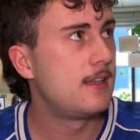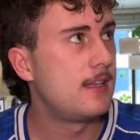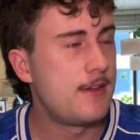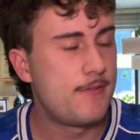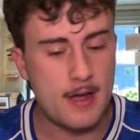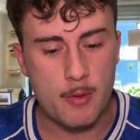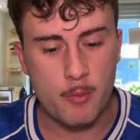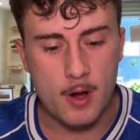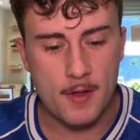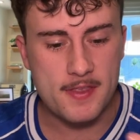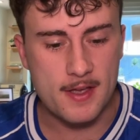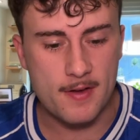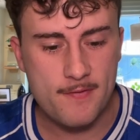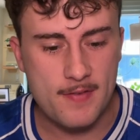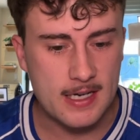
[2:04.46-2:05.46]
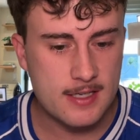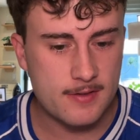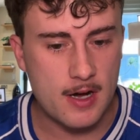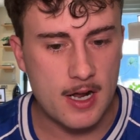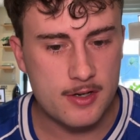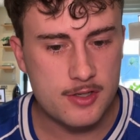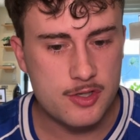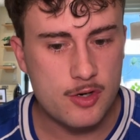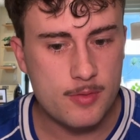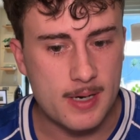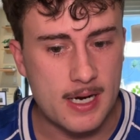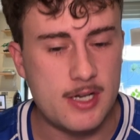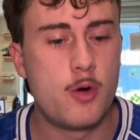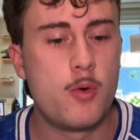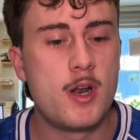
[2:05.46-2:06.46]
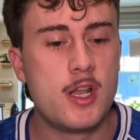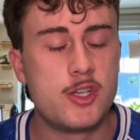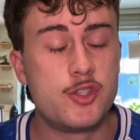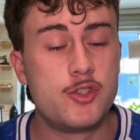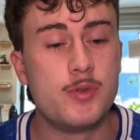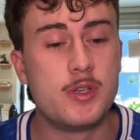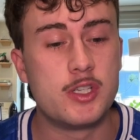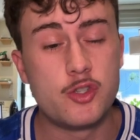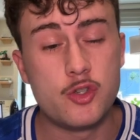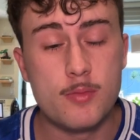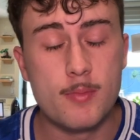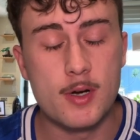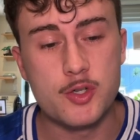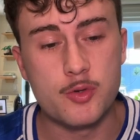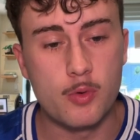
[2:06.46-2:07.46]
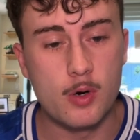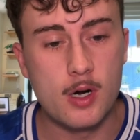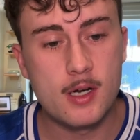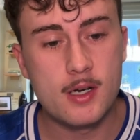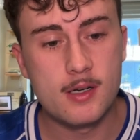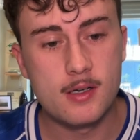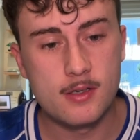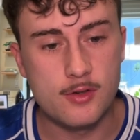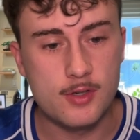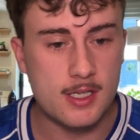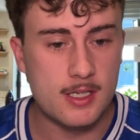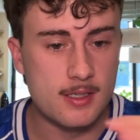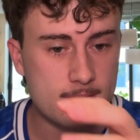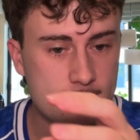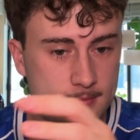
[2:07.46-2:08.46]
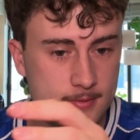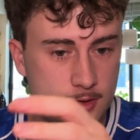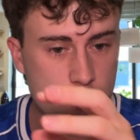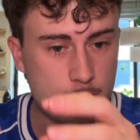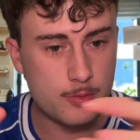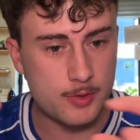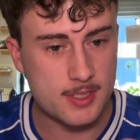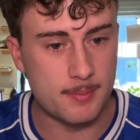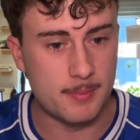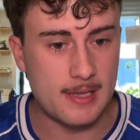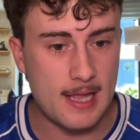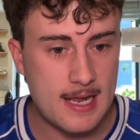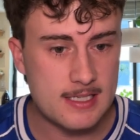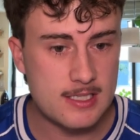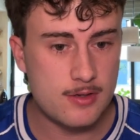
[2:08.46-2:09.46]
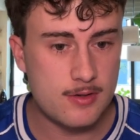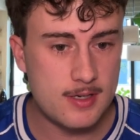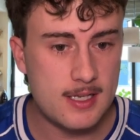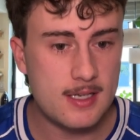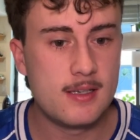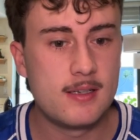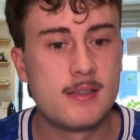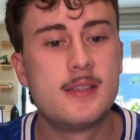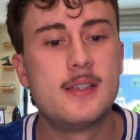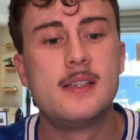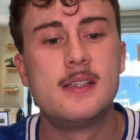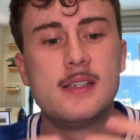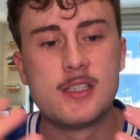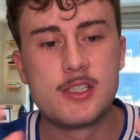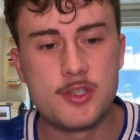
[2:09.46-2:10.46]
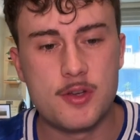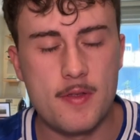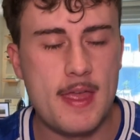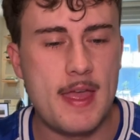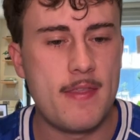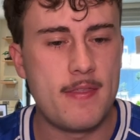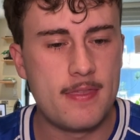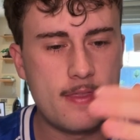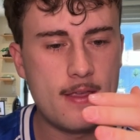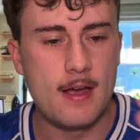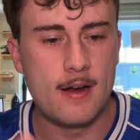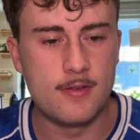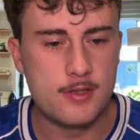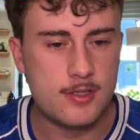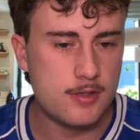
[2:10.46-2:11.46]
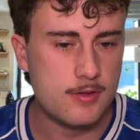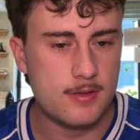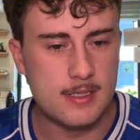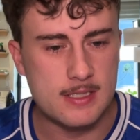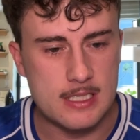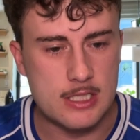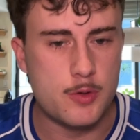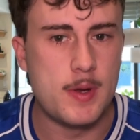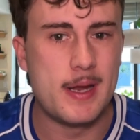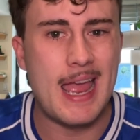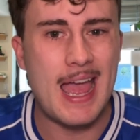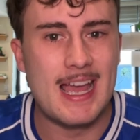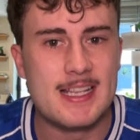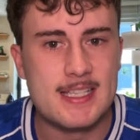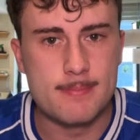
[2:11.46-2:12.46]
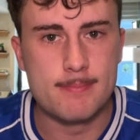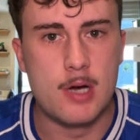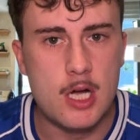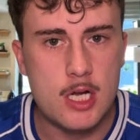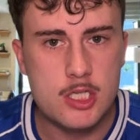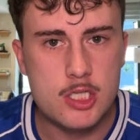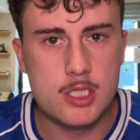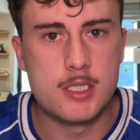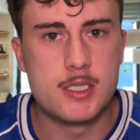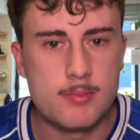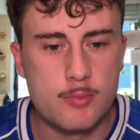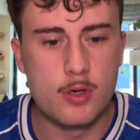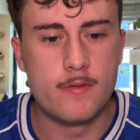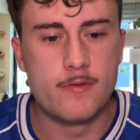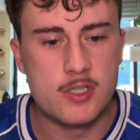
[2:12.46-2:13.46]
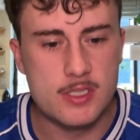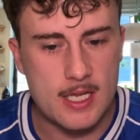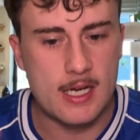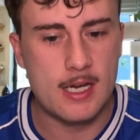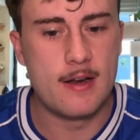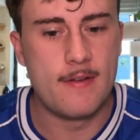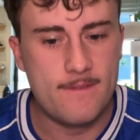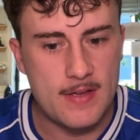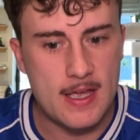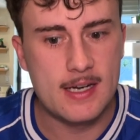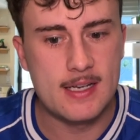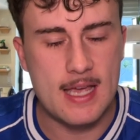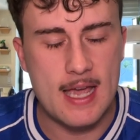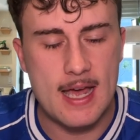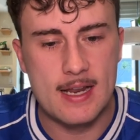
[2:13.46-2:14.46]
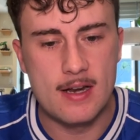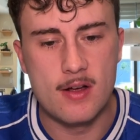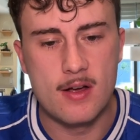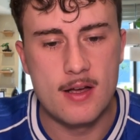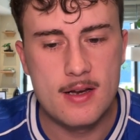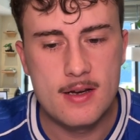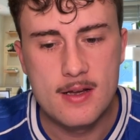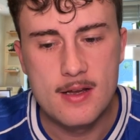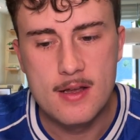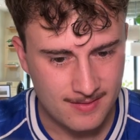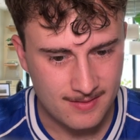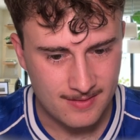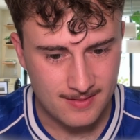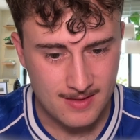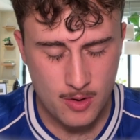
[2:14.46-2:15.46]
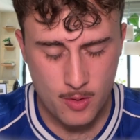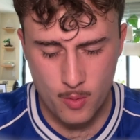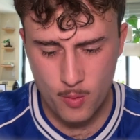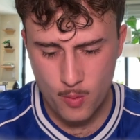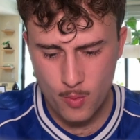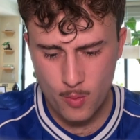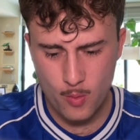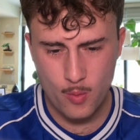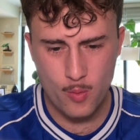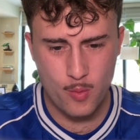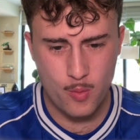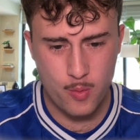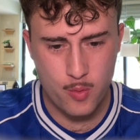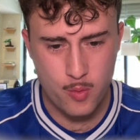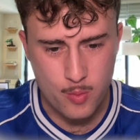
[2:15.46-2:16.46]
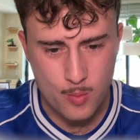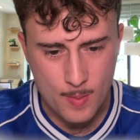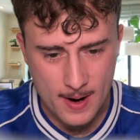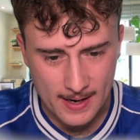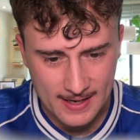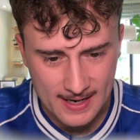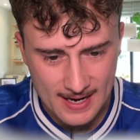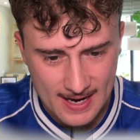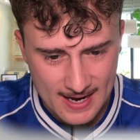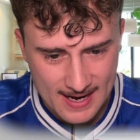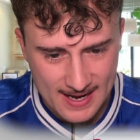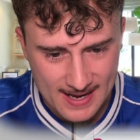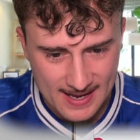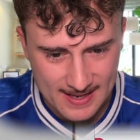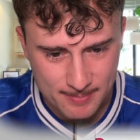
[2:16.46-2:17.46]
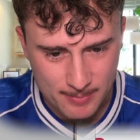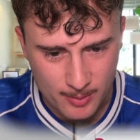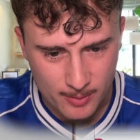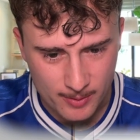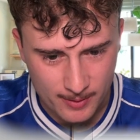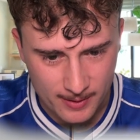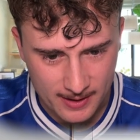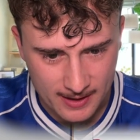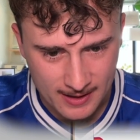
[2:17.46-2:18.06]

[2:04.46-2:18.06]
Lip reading: If I want the effect of AutoTune, but I don't want it doing too much work, you can do some light tuning so that the AutoTune isn't doing as much. It's more of just like an effect added on. Ooh, my God, boy.